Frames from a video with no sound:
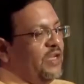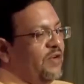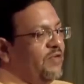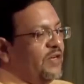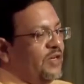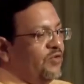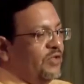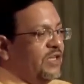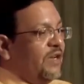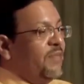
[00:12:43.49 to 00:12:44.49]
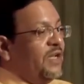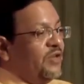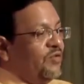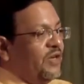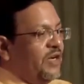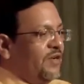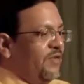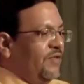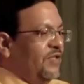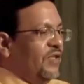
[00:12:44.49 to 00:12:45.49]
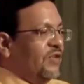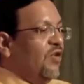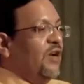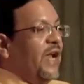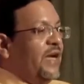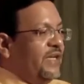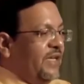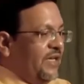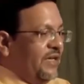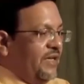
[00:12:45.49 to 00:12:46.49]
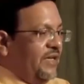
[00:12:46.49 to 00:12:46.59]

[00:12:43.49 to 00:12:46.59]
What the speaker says: I convert into a still bigger unit, which is called light year,